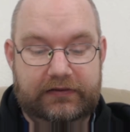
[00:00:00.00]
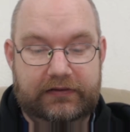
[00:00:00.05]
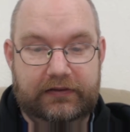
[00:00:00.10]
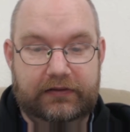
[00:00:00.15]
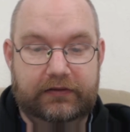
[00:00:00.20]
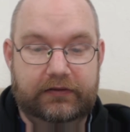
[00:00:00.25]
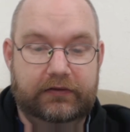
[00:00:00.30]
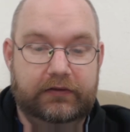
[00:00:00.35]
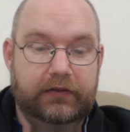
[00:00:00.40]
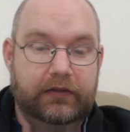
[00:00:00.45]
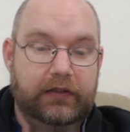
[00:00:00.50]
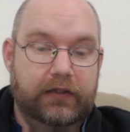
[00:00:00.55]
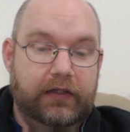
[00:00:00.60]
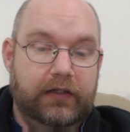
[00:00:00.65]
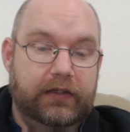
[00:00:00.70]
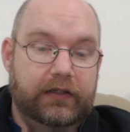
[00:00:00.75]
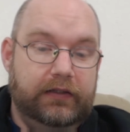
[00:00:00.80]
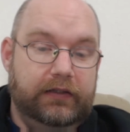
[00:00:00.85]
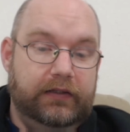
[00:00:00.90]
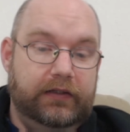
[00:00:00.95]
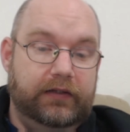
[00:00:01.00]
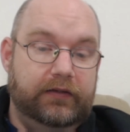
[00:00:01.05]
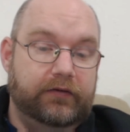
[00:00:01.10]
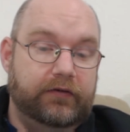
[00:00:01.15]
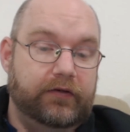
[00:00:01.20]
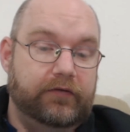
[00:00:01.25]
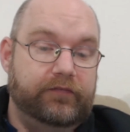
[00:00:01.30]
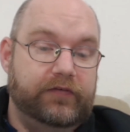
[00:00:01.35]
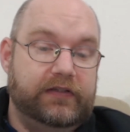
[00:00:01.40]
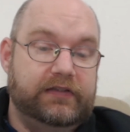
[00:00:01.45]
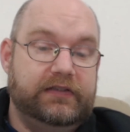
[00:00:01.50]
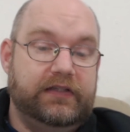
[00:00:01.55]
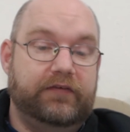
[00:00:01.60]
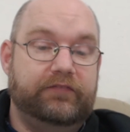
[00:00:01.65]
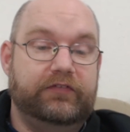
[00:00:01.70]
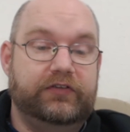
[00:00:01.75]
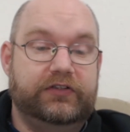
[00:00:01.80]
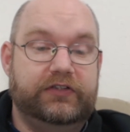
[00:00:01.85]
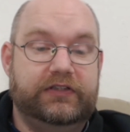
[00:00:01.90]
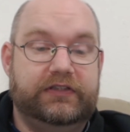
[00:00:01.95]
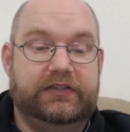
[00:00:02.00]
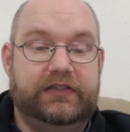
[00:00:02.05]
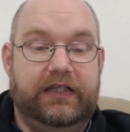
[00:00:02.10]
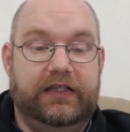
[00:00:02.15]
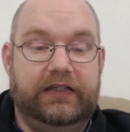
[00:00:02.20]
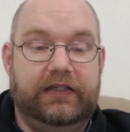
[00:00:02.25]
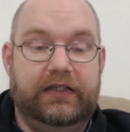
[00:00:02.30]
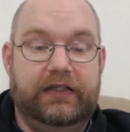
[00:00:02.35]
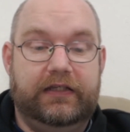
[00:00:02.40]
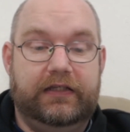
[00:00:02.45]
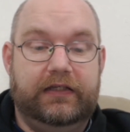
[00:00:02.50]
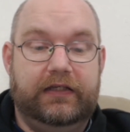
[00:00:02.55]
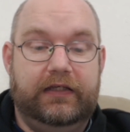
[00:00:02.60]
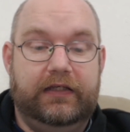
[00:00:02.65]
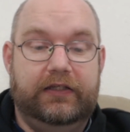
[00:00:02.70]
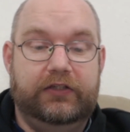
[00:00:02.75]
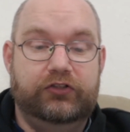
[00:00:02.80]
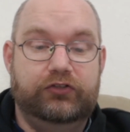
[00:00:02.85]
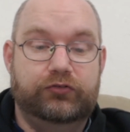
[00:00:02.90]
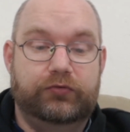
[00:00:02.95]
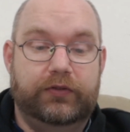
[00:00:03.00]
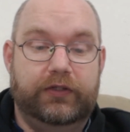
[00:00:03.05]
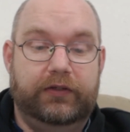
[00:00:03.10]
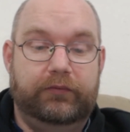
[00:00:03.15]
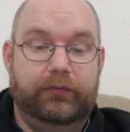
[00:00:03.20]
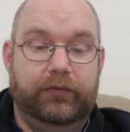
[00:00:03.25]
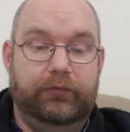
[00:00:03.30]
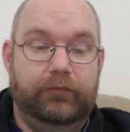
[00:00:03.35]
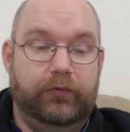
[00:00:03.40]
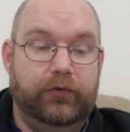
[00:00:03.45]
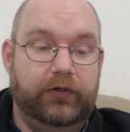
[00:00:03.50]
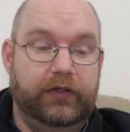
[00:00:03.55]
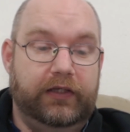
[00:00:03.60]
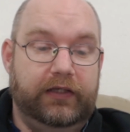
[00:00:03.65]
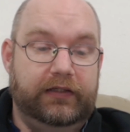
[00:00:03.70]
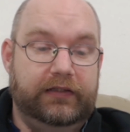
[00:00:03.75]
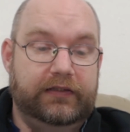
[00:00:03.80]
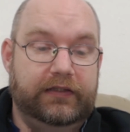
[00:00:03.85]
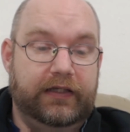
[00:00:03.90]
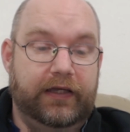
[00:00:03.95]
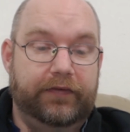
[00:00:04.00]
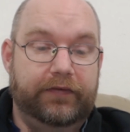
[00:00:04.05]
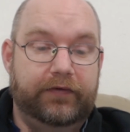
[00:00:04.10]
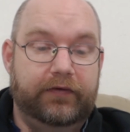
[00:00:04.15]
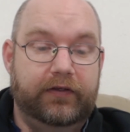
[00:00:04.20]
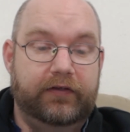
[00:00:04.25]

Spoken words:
and neither of us ever sustained an injury when working together.